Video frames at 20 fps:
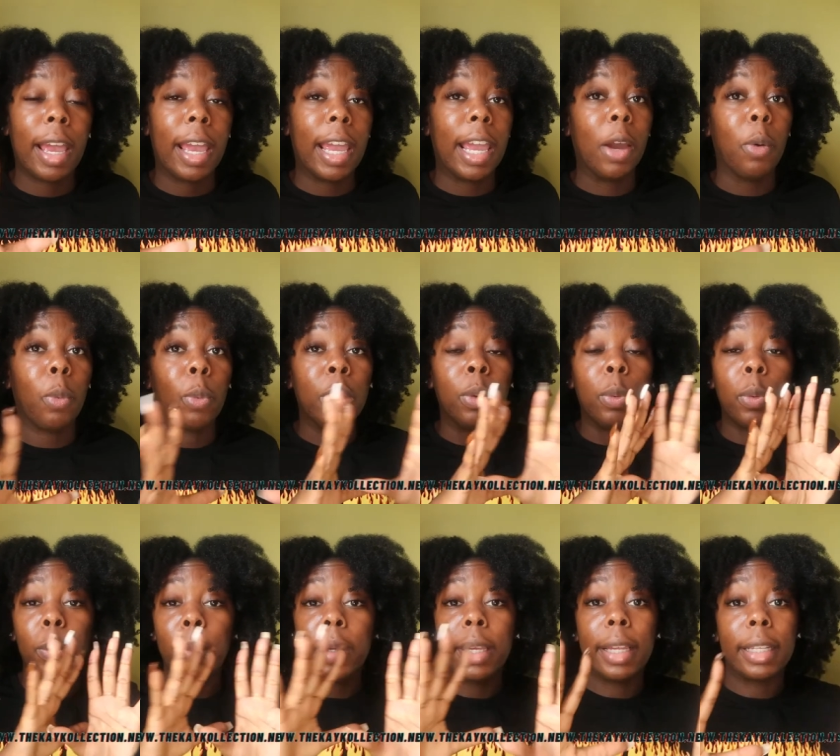And we
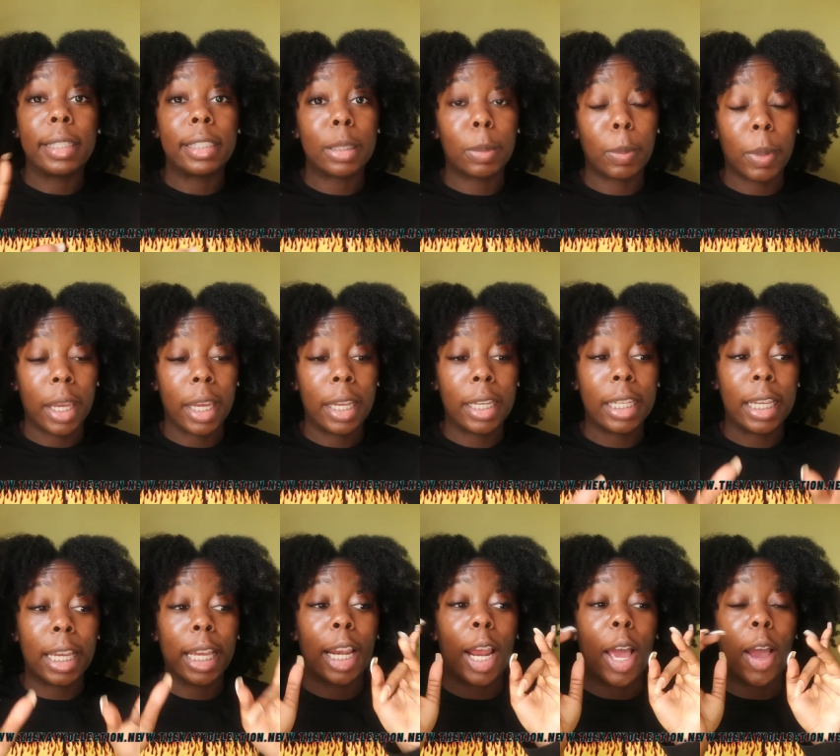will be
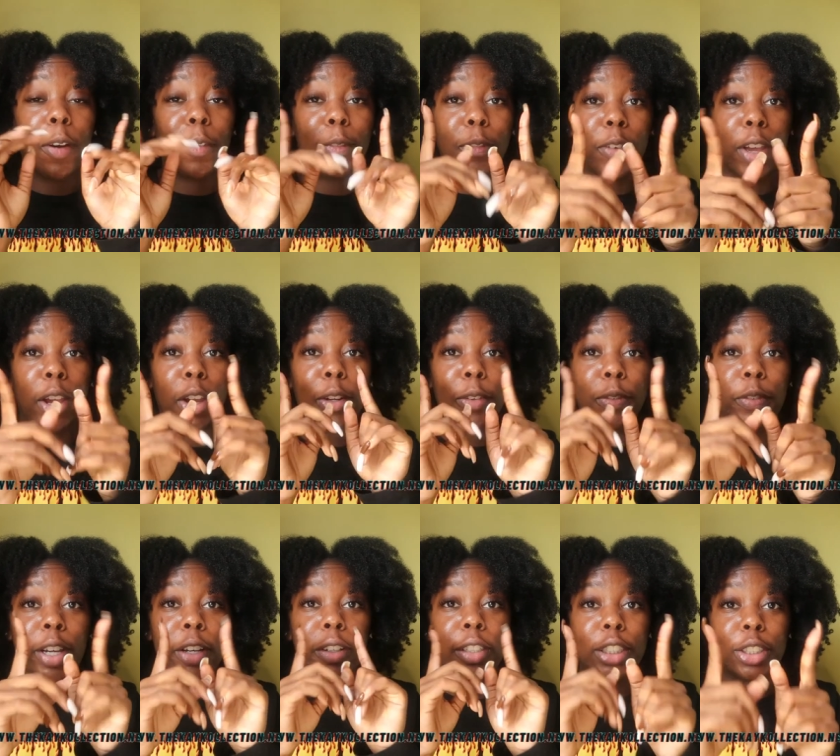expanding very,
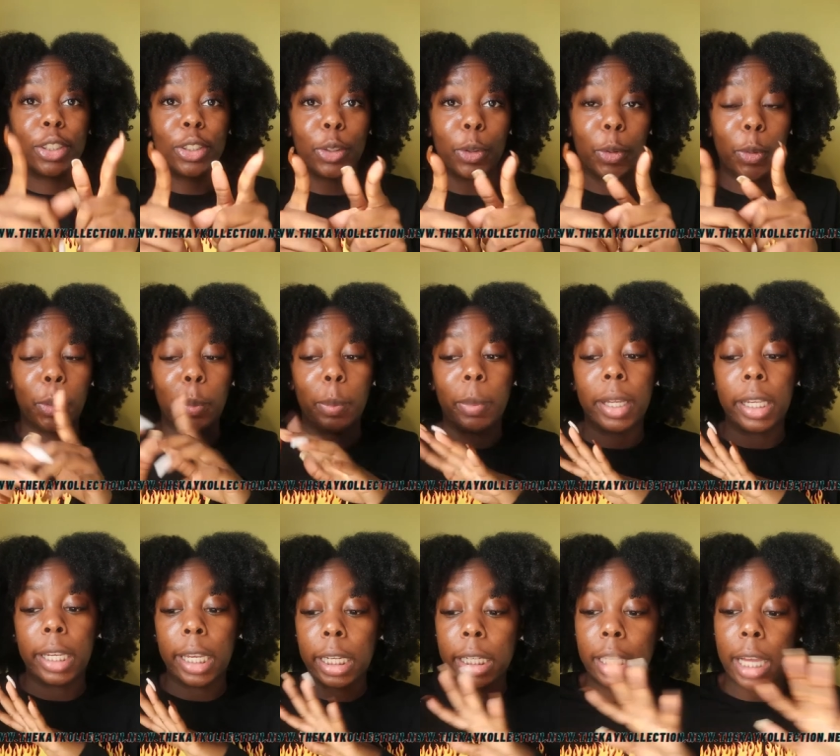very soon.
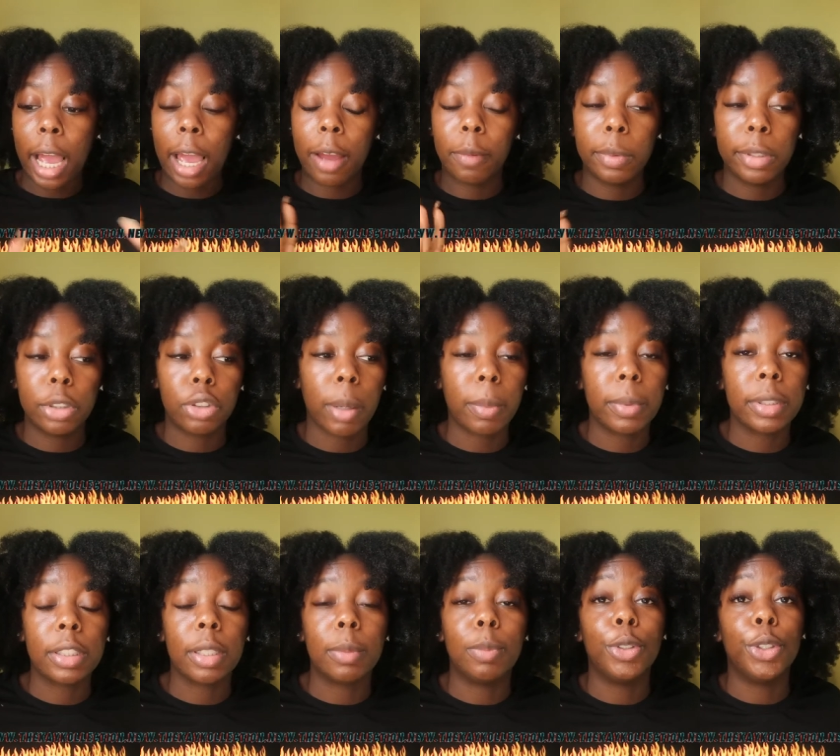But lately I have been
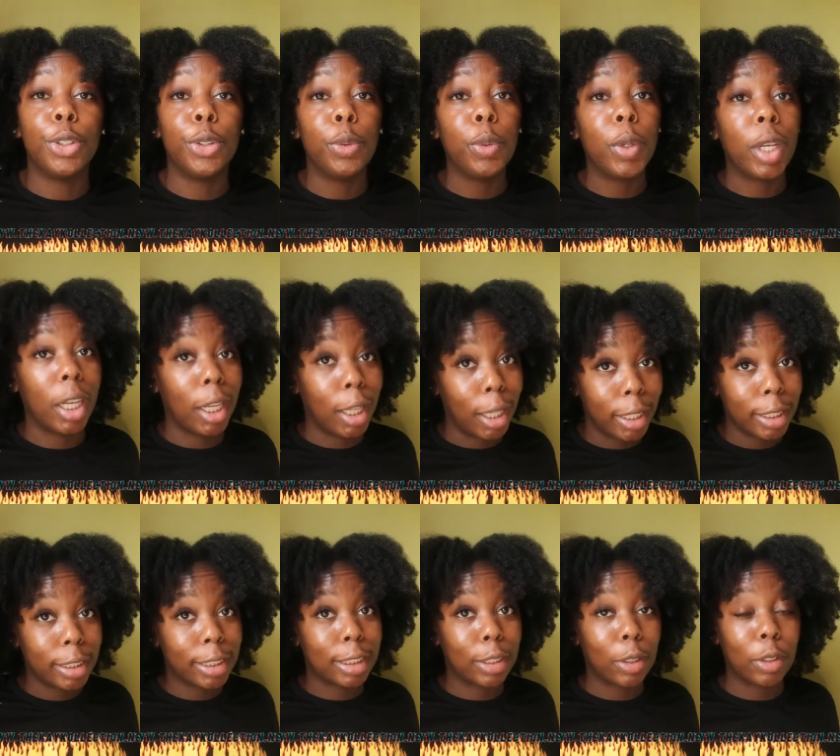dropping some new
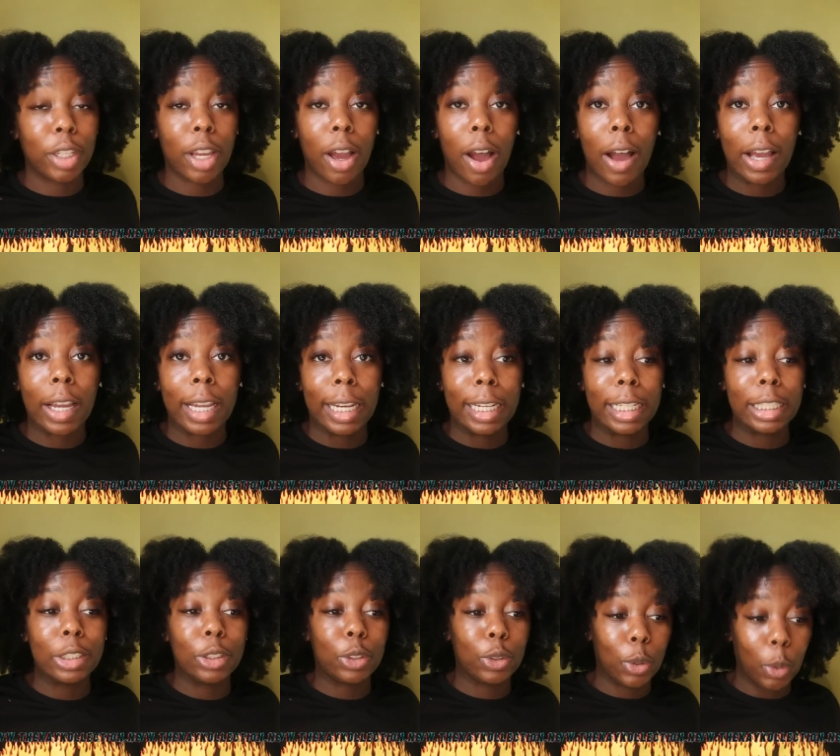looks, so y'all get
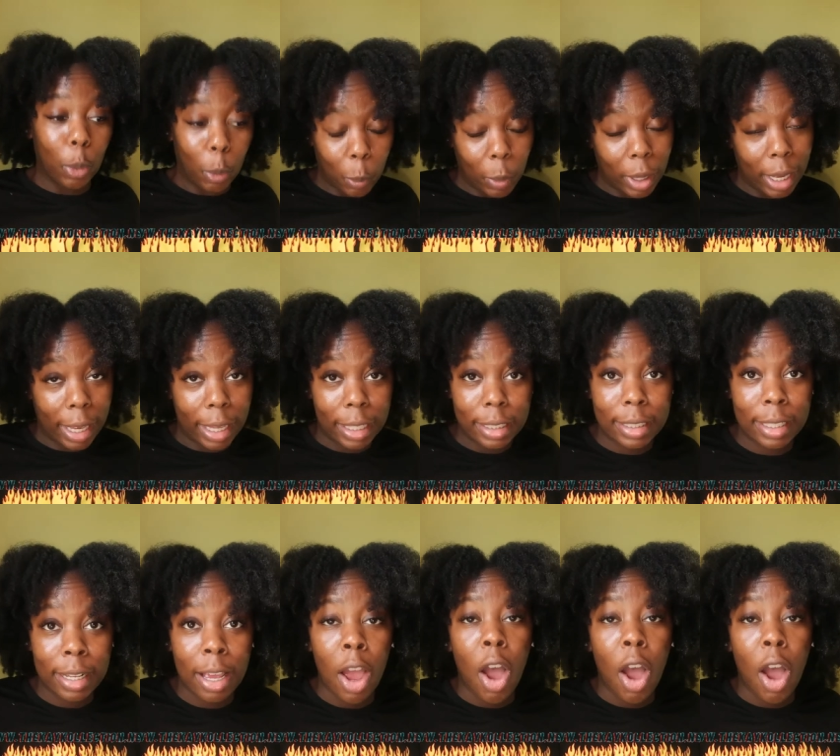into it.